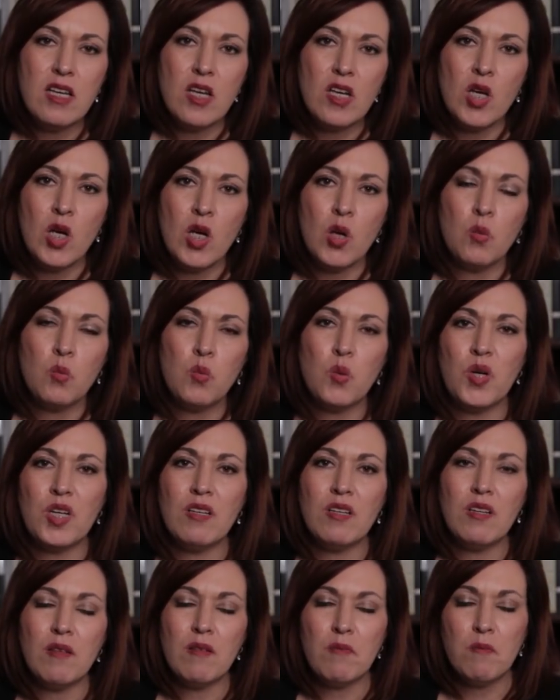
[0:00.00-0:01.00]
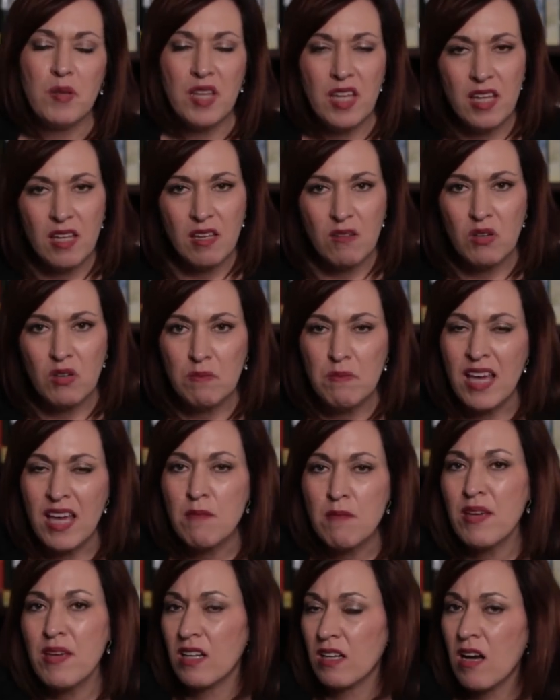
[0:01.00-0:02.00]
would be would make me
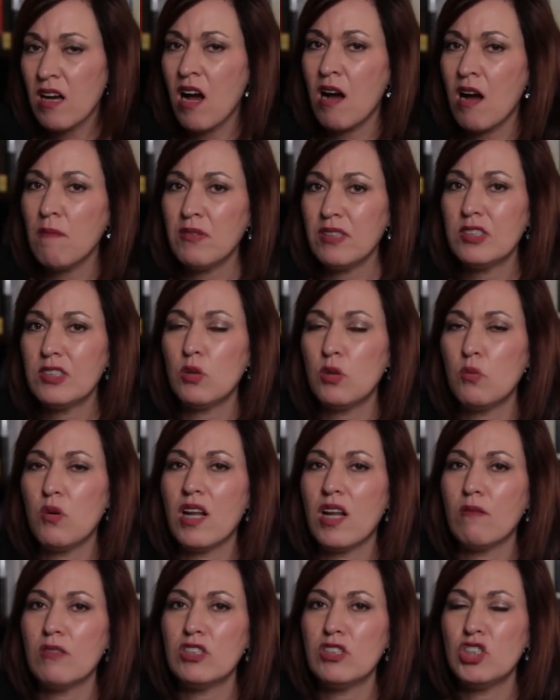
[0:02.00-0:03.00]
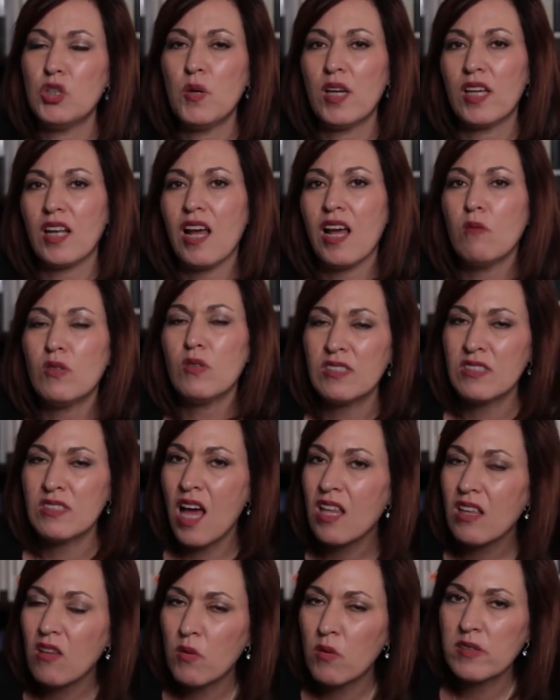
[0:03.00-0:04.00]
an accomplice to what I was doing, and I was not
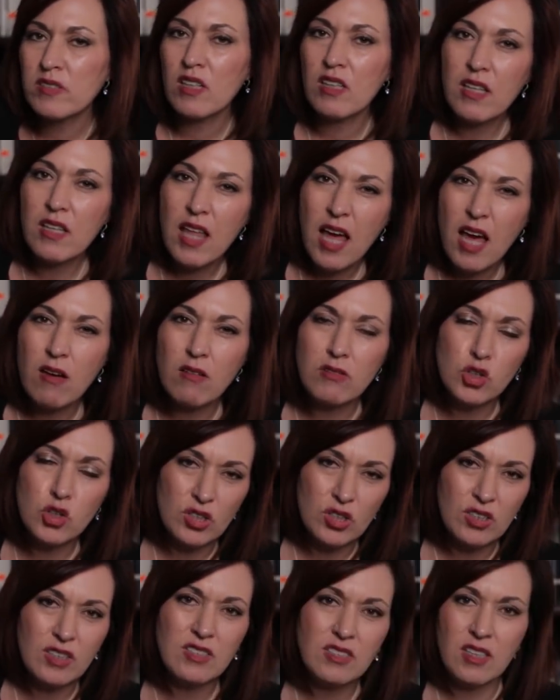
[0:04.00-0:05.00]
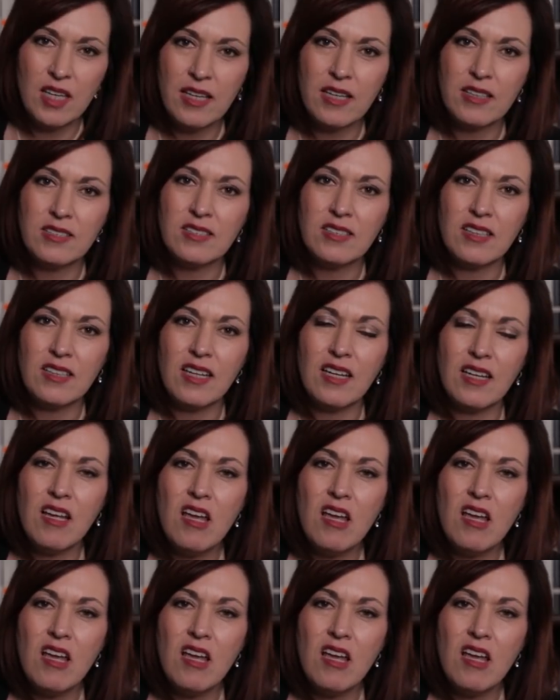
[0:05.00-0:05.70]
going to allow Shalynne's legacy